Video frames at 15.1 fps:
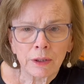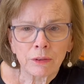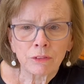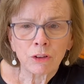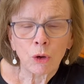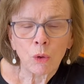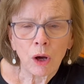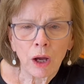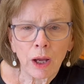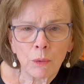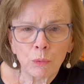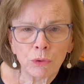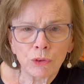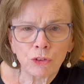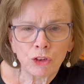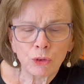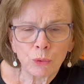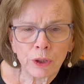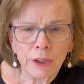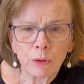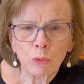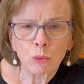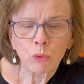So I would do
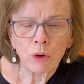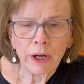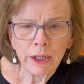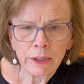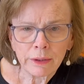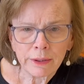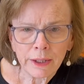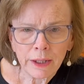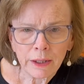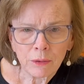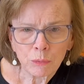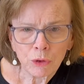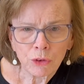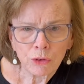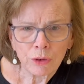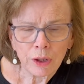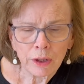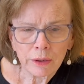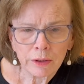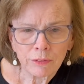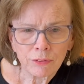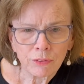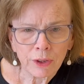it, write it down where you're not
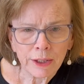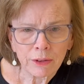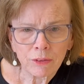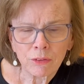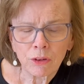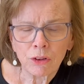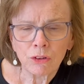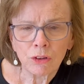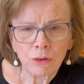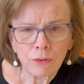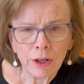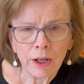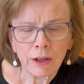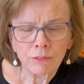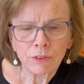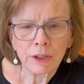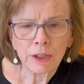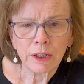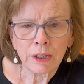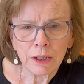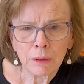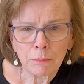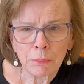going to forget it, so you don't have to
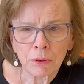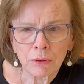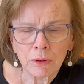keep